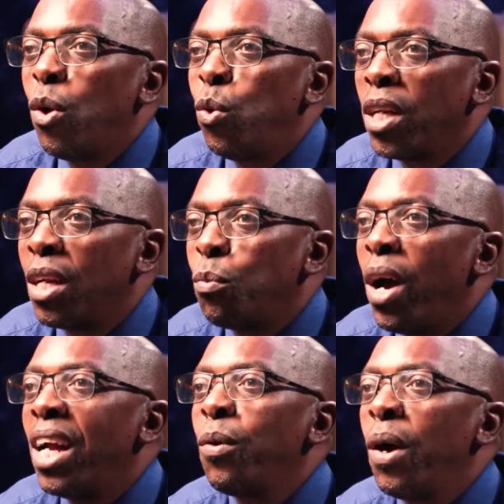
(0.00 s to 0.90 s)
now looked at
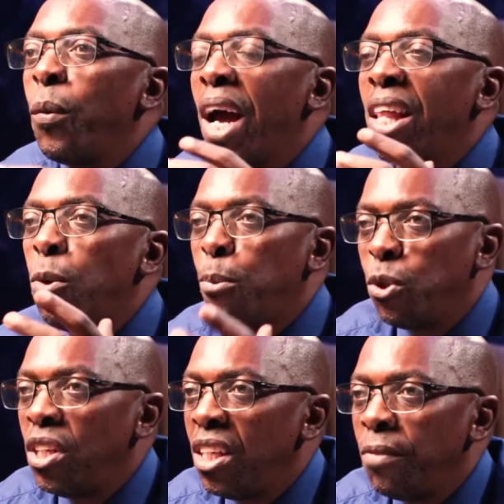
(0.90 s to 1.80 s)
where, to, where are the
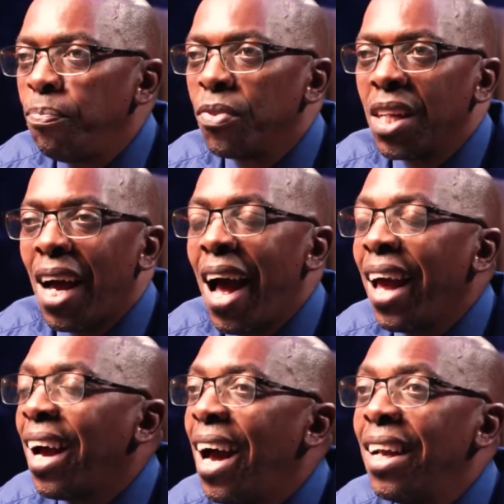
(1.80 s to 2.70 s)
opportunities.
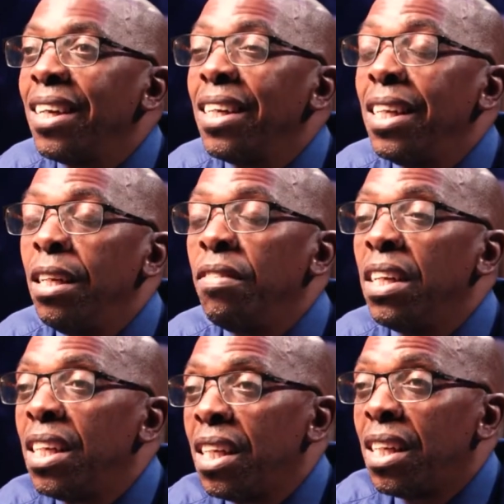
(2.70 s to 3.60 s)
I can't
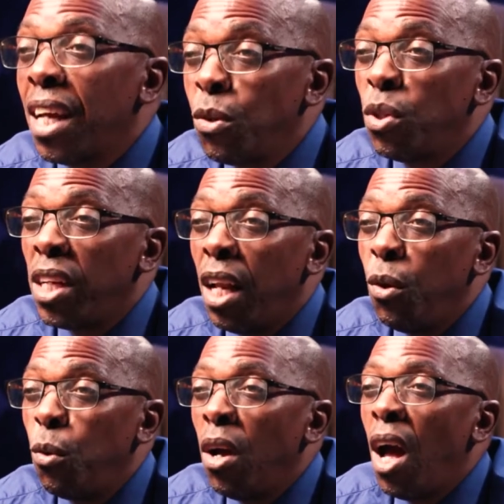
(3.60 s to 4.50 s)
even start to tell
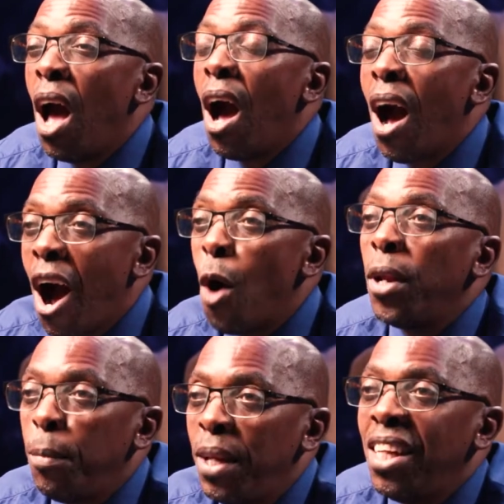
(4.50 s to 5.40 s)
you how
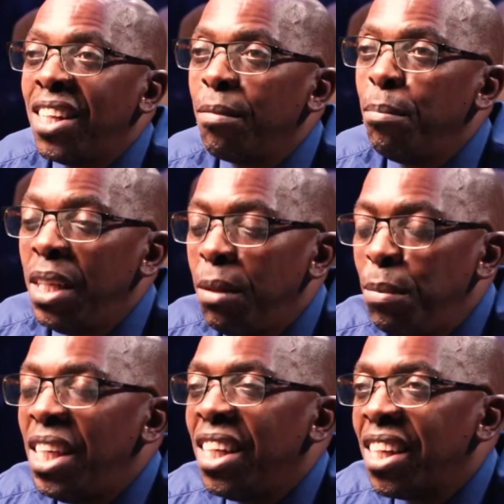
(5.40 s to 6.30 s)
many meetings,
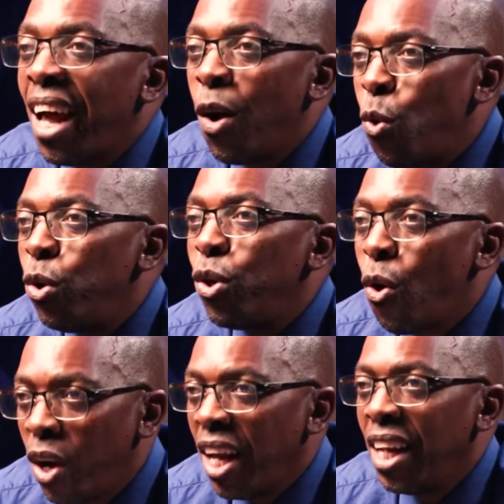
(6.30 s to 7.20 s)
meetings I hold
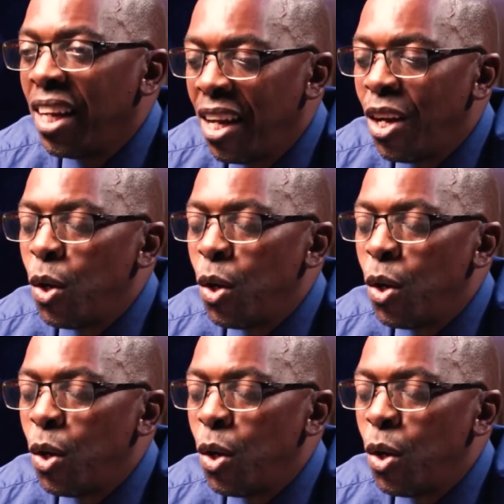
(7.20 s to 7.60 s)
online